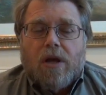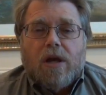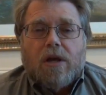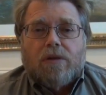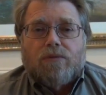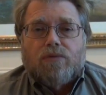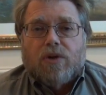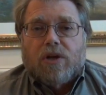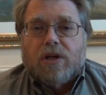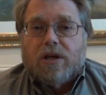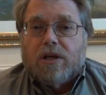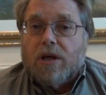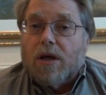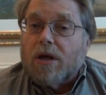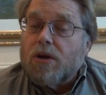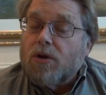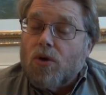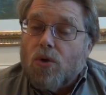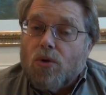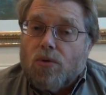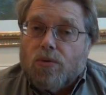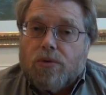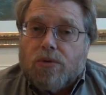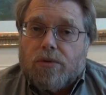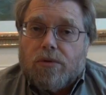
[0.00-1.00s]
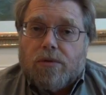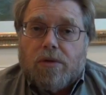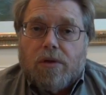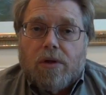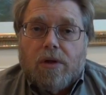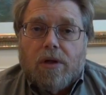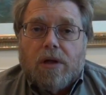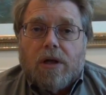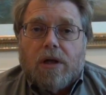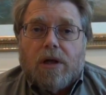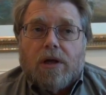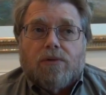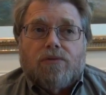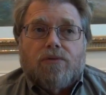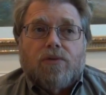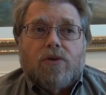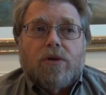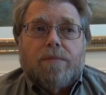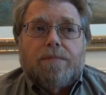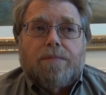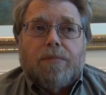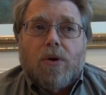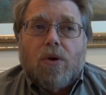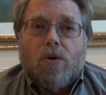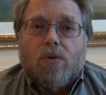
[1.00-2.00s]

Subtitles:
every gun owner, every opponent.